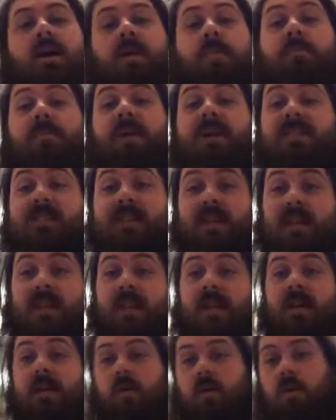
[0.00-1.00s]

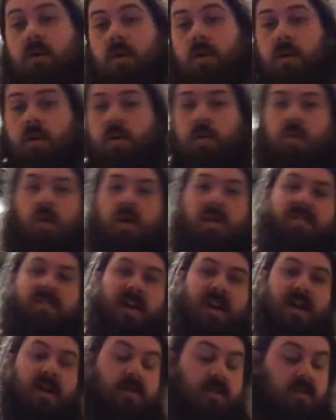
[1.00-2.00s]
Basically, what I've
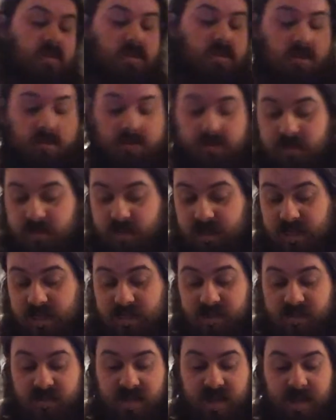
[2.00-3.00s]
had
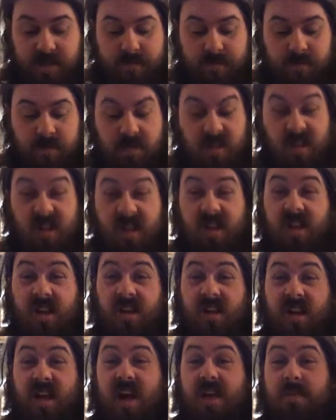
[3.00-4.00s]
is had
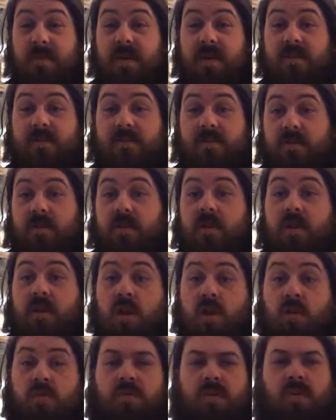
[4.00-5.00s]
a bit of
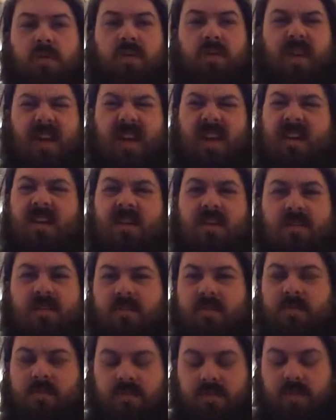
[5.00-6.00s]
no real gear,
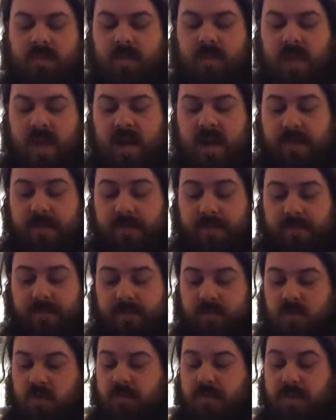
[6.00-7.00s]

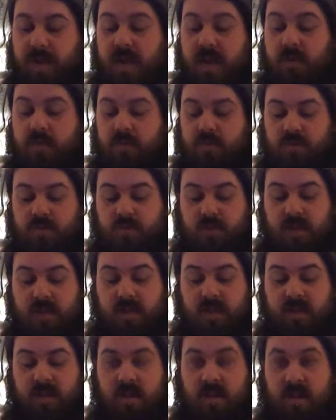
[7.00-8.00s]
sort of pedals or
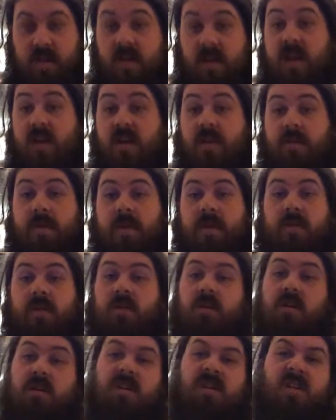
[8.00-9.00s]
anything like that come in.
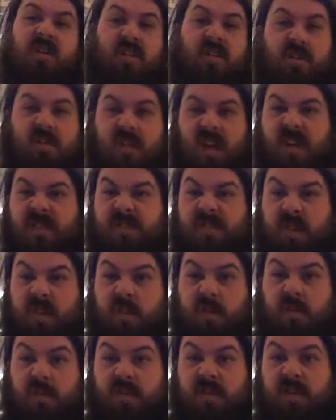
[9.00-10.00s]
Had a
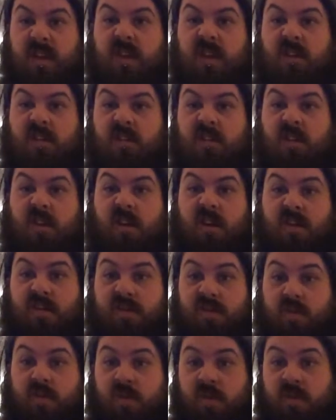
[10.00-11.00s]
few that I've
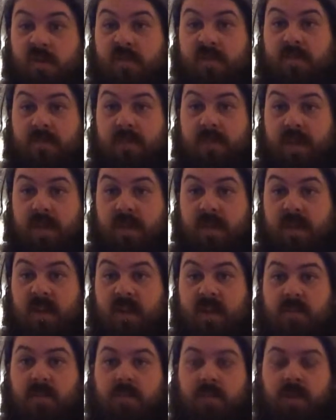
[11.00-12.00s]
thought of
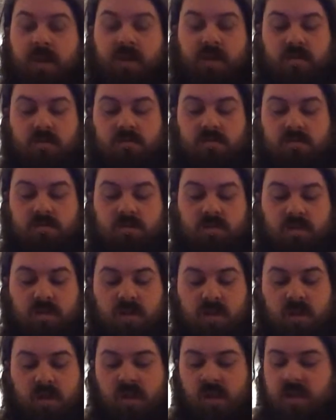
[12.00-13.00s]
maybe, but
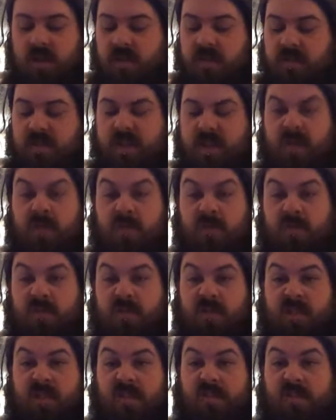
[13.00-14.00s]
deals
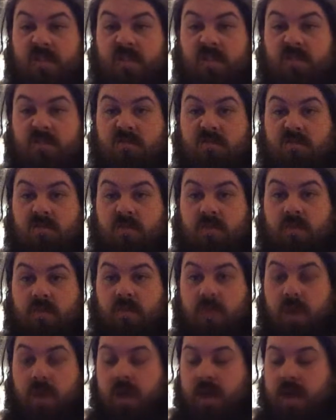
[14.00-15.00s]
never sort of
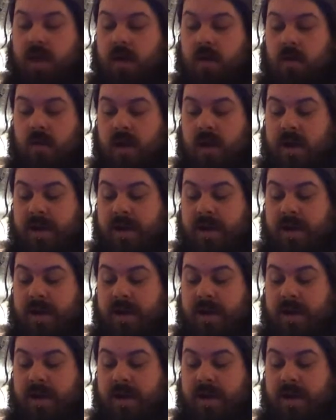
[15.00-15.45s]
work out.